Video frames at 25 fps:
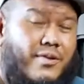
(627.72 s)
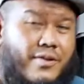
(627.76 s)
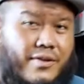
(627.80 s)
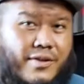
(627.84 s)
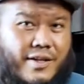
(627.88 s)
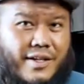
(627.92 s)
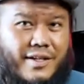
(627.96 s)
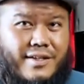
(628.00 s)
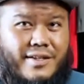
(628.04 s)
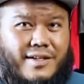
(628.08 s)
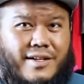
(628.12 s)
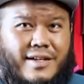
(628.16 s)

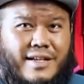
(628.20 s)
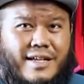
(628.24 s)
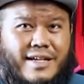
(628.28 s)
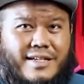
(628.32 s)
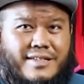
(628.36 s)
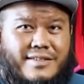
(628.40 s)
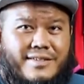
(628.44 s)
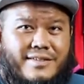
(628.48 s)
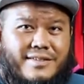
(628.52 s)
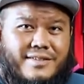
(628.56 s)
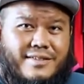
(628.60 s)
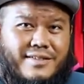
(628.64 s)
Okay, the
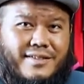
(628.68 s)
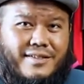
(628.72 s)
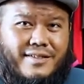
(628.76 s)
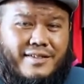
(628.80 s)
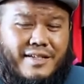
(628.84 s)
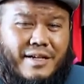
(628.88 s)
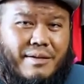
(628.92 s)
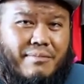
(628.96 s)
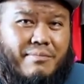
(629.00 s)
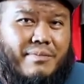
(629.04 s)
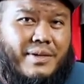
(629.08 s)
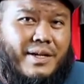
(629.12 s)
last
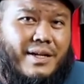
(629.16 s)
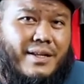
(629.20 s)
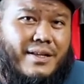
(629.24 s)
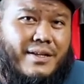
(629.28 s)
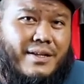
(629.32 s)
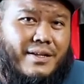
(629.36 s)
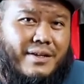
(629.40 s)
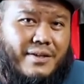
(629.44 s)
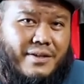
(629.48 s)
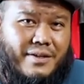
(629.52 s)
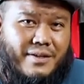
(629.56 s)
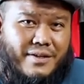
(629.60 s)
dumbbell
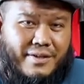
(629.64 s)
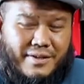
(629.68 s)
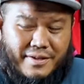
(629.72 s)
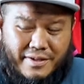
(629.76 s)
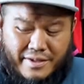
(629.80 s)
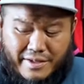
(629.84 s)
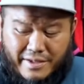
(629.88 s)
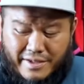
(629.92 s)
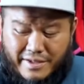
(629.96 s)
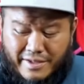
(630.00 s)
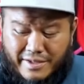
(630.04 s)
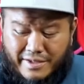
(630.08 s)
that
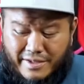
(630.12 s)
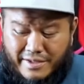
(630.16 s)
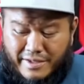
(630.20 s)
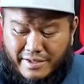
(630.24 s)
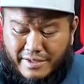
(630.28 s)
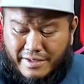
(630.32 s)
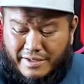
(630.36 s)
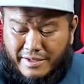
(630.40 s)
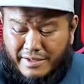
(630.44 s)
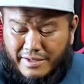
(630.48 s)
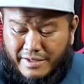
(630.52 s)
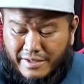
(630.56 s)

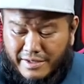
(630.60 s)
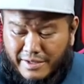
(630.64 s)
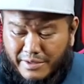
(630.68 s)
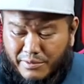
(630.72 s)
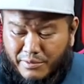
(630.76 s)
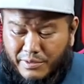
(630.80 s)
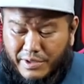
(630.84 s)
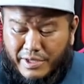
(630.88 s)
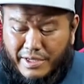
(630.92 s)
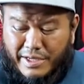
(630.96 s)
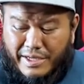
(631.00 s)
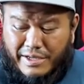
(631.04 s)

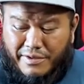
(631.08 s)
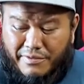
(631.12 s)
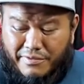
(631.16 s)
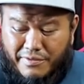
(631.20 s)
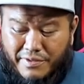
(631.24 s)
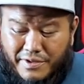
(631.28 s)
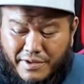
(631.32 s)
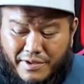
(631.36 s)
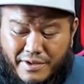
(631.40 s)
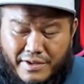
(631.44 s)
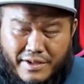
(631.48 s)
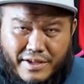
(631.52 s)
we have
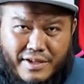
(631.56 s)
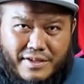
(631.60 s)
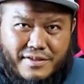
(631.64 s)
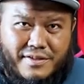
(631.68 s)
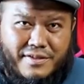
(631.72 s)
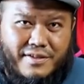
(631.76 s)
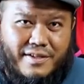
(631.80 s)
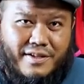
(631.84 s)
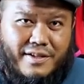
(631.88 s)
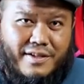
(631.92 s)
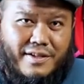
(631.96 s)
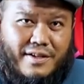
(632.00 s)
here
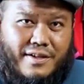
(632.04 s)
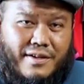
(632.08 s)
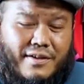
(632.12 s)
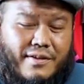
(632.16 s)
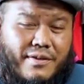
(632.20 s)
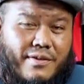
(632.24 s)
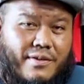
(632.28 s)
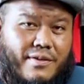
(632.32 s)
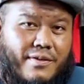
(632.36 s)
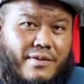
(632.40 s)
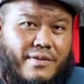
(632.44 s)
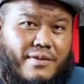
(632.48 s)
is the
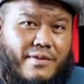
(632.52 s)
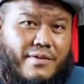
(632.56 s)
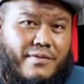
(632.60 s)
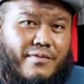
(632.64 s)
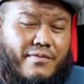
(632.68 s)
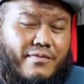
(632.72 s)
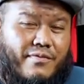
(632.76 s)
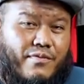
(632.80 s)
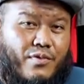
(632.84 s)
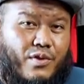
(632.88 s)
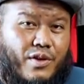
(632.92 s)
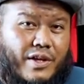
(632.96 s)

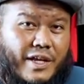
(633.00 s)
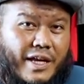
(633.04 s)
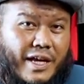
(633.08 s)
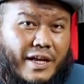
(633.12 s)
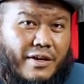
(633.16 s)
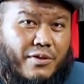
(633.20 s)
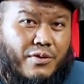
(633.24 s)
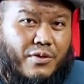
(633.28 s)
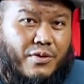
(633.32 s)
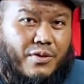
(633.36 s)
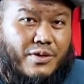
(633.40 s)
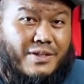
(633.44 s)

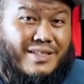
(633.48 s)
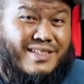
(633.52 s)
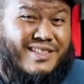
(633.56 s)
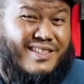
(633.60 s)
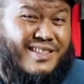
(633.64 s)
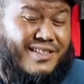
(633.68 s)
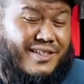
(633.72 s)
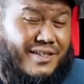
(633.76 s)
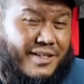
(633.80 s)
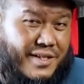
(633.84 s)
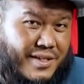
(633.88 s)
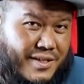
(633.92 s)
Vulcano
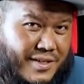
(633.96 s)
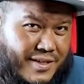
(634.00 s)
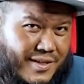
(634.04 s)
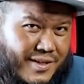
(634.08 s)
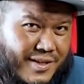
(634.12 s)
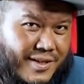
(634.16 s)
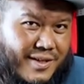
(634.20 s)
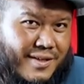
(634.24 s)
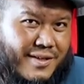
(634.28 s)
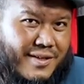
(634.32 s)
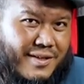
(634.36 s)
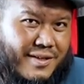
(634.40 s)

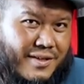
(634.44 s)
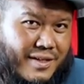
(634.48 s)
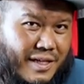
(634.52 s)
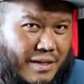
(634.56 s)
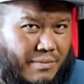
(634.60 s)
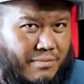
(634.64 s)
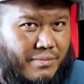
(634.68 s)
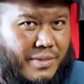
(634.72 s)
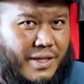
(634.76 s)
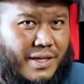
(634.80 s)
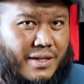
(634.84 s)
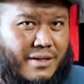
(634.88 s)
disc
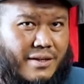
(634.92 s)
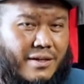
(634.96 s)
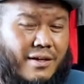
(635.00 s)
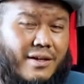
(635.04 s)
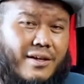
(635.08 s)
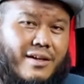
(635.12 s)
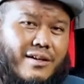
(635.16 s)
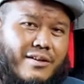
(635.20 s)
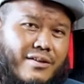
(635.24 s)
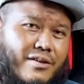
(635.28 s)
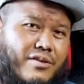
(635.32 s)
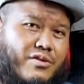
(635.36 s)
dumbbell,
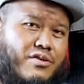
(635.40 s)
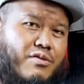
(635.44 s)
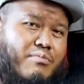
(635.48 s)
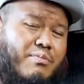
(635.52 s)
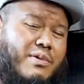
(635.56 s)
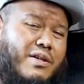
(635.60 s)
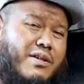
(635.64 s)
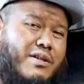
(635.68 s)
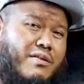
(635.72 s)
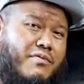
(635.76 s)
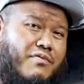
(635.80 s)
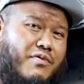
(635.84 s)
not to
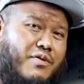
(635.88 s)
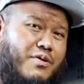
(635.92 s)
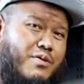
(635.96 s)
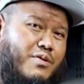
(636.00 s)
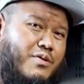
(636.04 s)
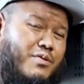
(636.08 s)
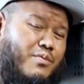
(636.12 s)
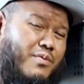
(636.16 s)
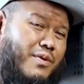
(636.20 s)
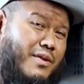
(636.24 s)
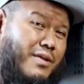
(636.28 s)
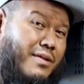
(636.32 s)
be
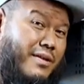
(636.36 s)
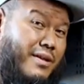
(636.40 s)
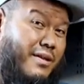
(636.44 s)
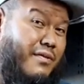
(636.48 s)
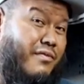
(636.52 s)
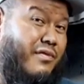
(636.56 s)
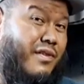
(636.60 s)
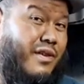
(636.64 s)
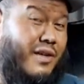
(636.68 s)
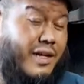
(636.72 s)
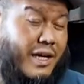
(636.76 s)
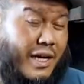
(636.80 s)
confused with the
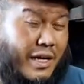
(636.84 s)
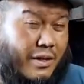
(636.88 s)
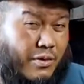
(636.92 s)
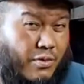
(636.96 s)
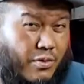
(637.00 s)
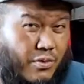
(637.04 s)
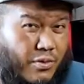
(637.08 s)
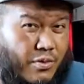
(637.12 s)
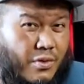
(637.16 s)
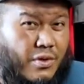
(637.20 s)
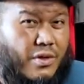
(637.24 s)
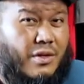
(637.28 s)

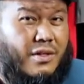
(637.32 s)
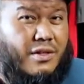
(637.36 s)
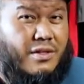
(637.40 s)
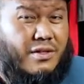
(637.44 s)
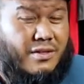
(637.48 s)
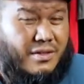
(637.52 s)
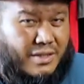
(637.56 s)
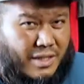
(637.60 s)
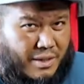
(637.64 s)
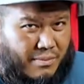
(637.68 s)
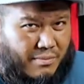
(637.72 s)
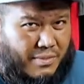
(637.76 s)
Vulcano
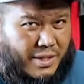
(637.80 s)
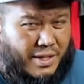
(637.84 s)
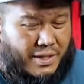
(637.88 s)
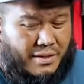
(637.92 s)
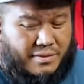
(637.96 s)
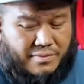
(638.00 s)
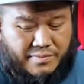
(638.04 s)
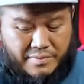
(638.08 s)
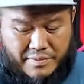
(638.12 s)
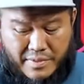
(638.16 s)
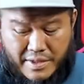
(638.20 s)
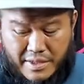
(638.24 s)

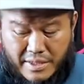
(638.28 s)
dumbbell.